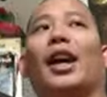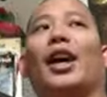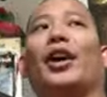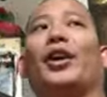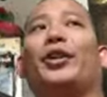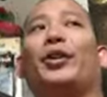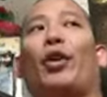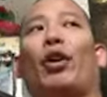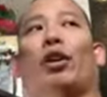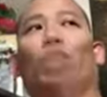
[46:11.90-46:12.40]

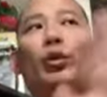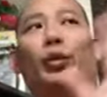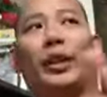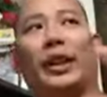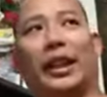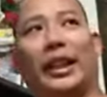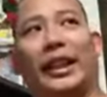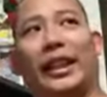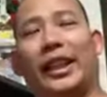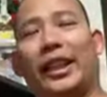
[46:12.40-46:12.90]
You all are
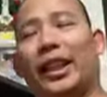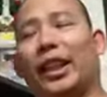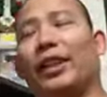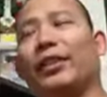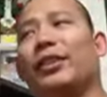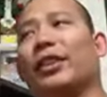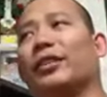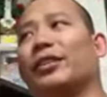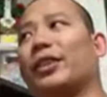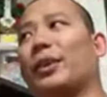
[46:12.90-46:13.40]

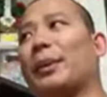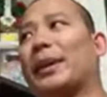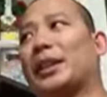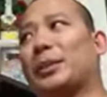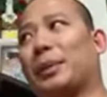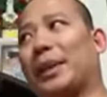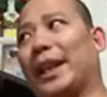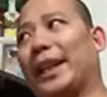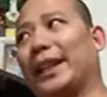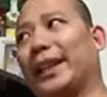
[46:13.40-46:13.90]
relieved from
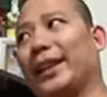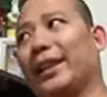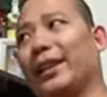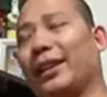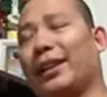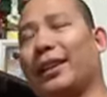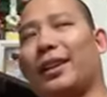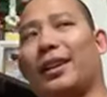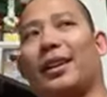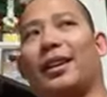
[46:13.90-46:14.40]
explaining,
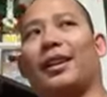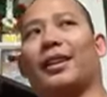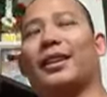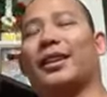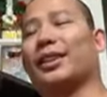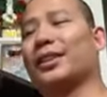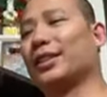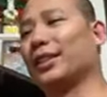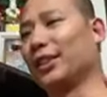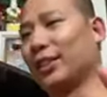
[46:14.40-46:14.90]

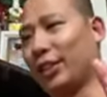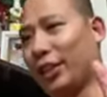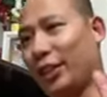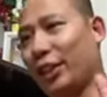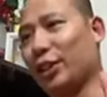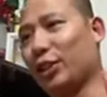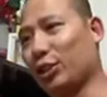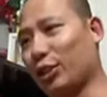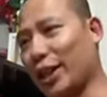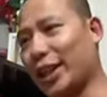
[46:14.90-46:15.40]
because they're
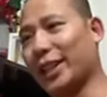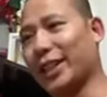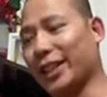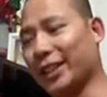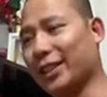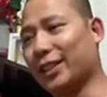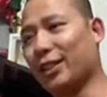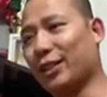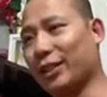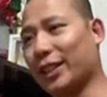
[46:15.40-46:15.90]
in training,
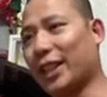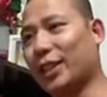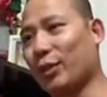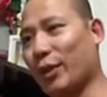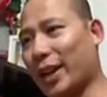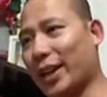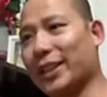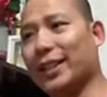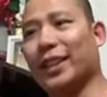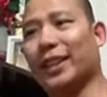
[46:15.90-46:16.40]
so that's
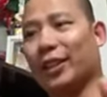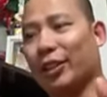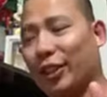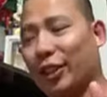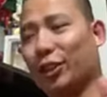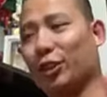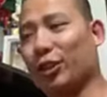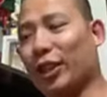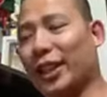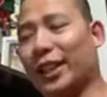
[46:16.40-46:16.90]
why I say they're
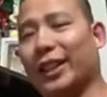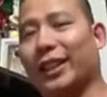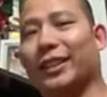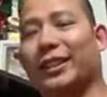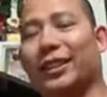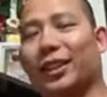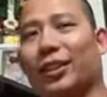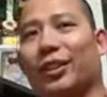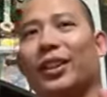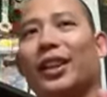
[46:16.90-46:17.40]
in training.
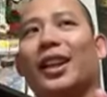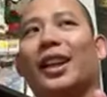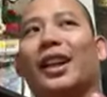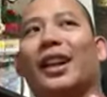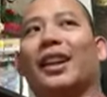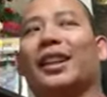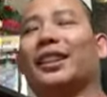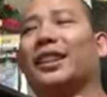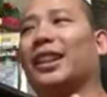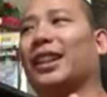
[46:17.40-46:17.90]

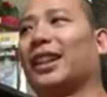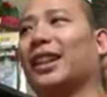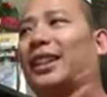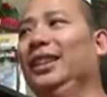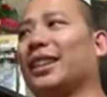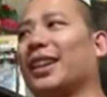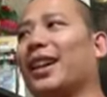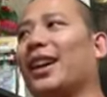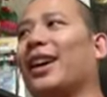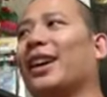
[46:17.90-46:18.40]

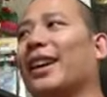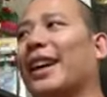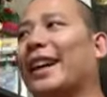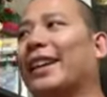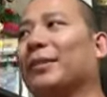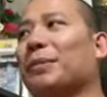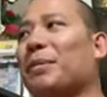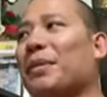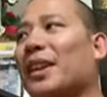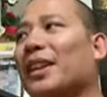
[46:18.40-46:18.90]

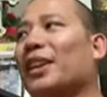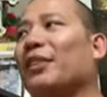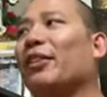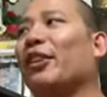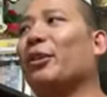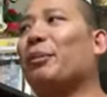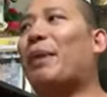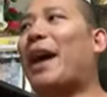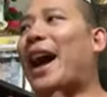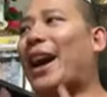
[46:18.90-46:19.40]
And they're
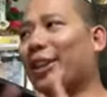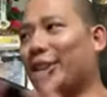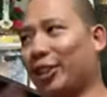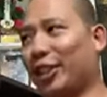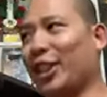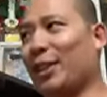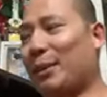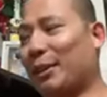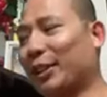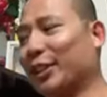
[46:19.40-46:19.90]
very
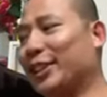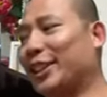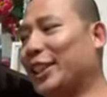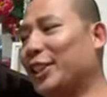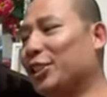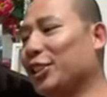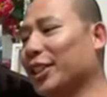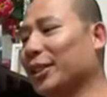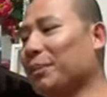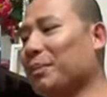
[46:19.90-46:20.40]
passionate about the
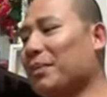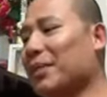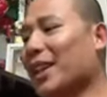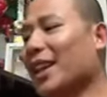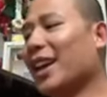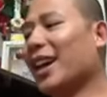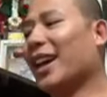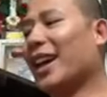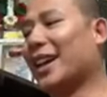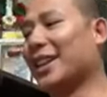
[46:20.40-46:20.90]
teaching,
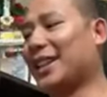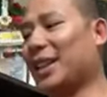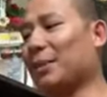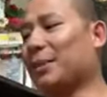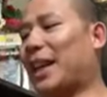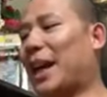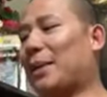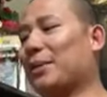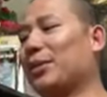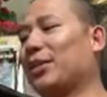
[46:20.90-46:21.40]
and
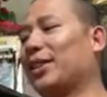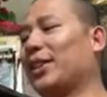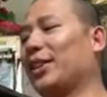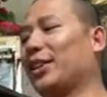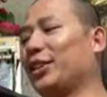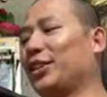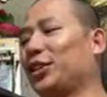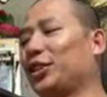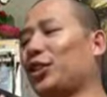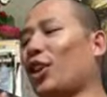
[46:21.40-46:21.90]
sometimes they're
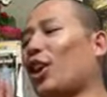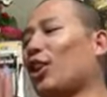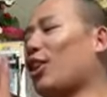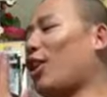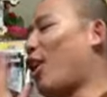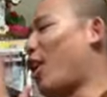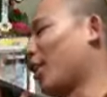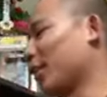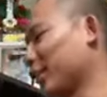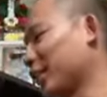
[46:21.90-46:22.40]
stuck
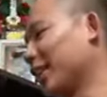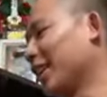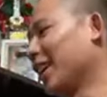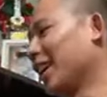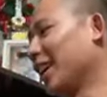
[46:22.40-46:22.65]
on